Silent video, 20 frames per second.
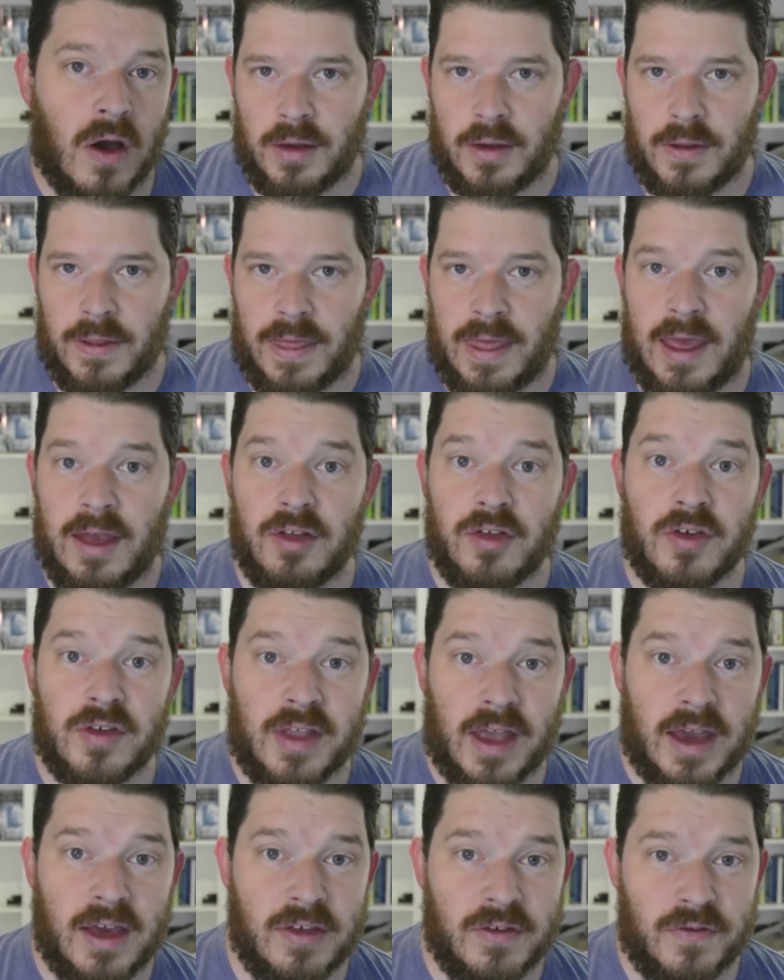In
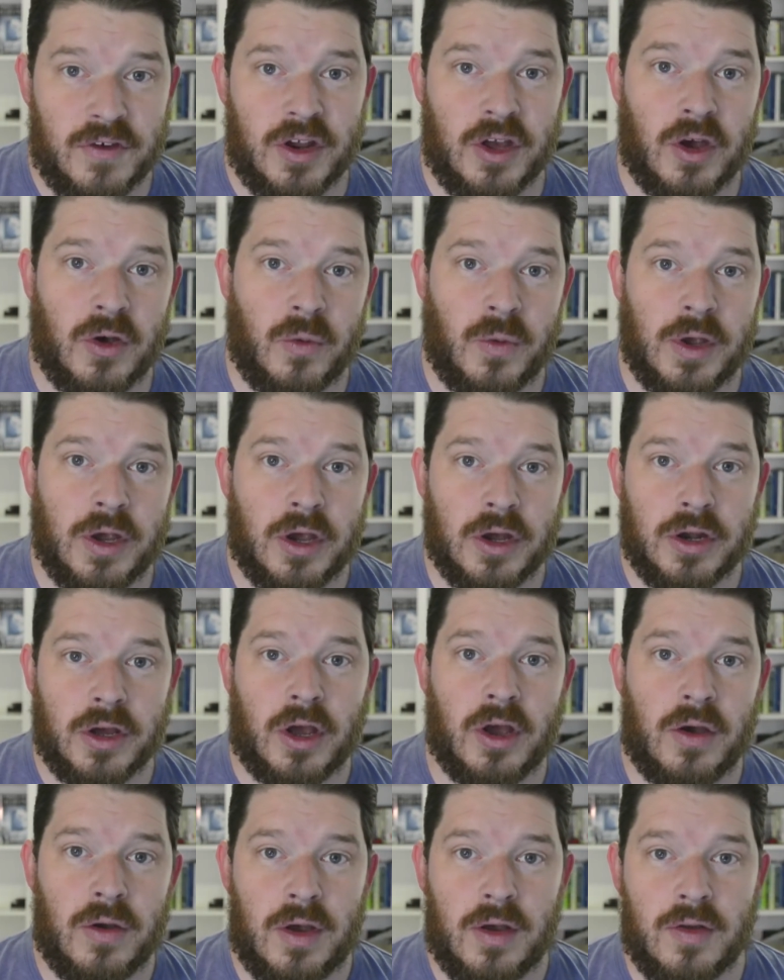today's video, we're going to
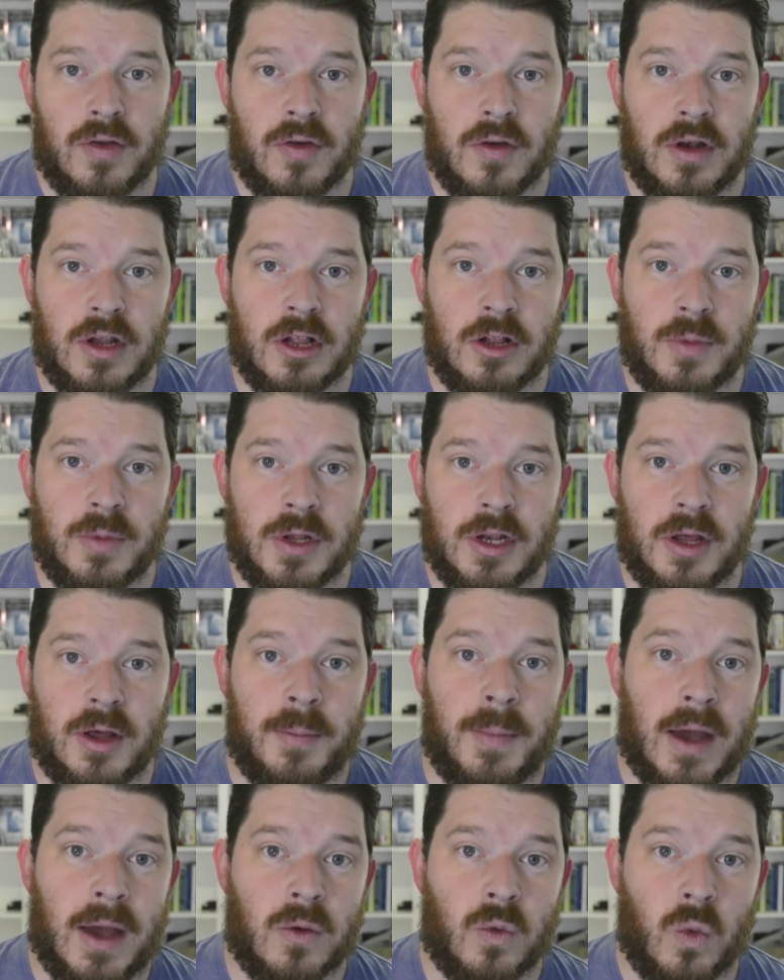go into a little bit
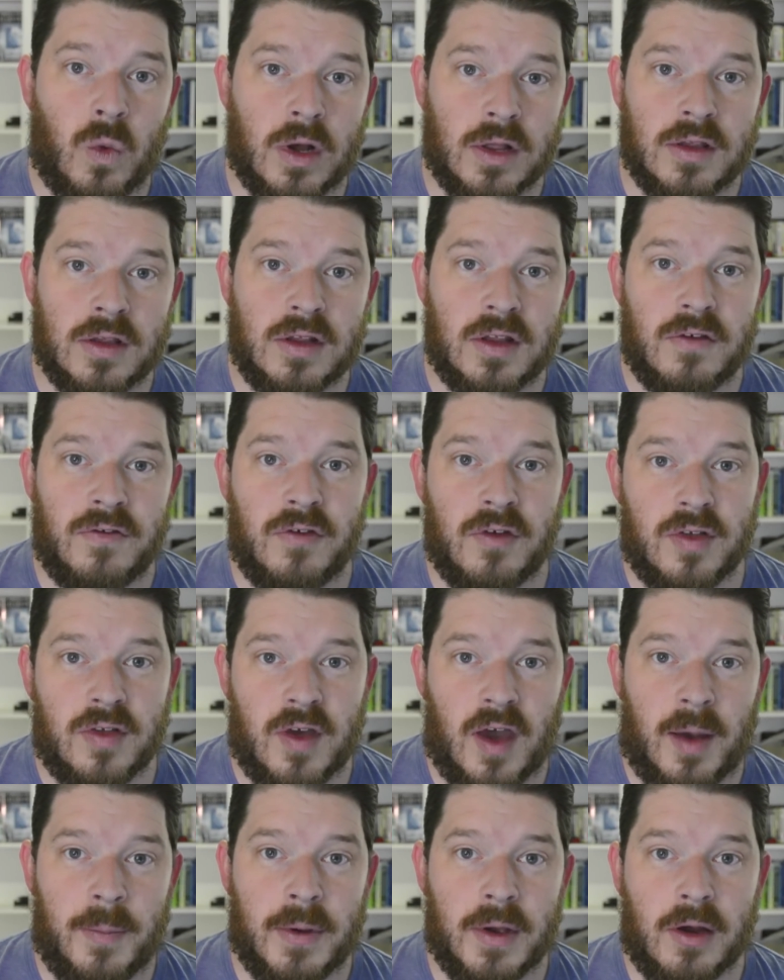about what the different
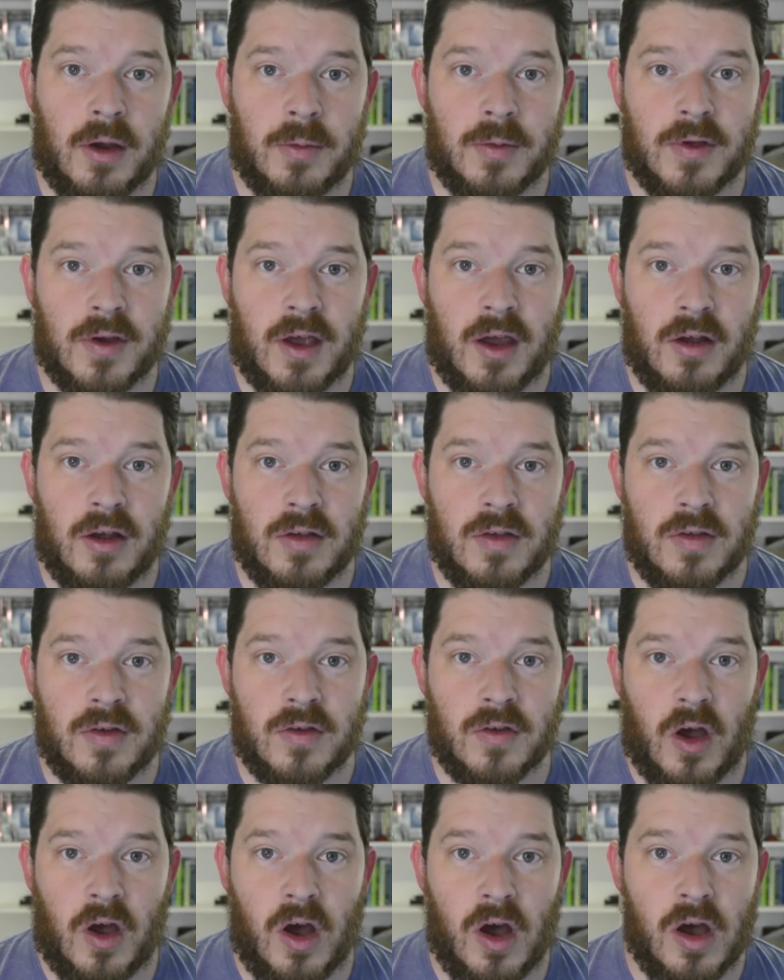type of cryptocurrencies
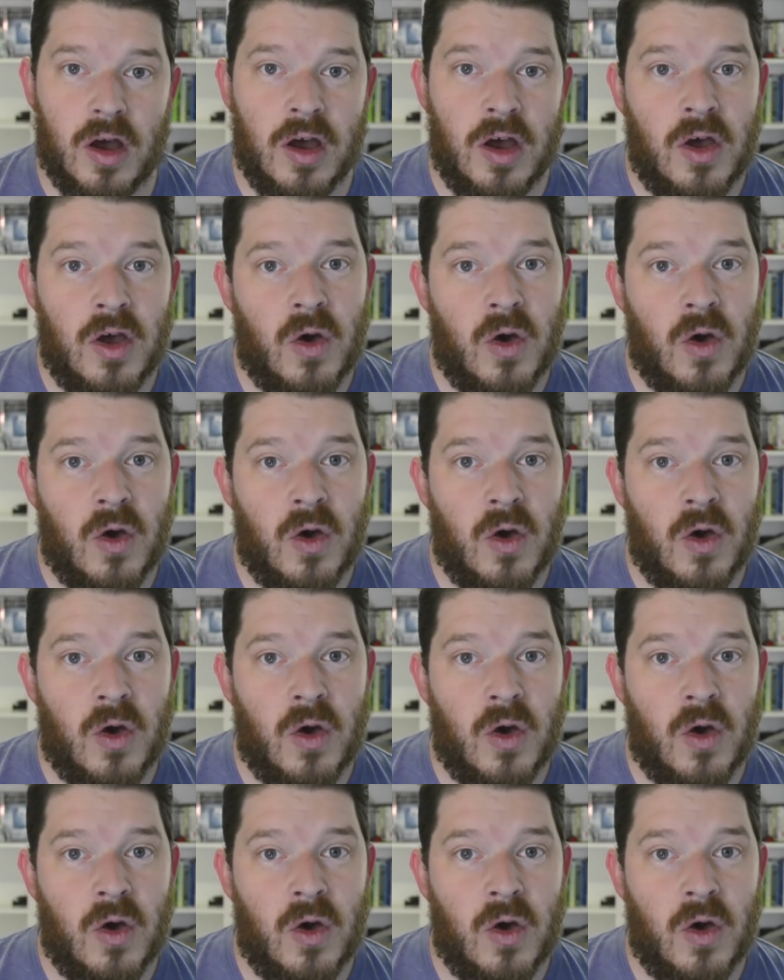are,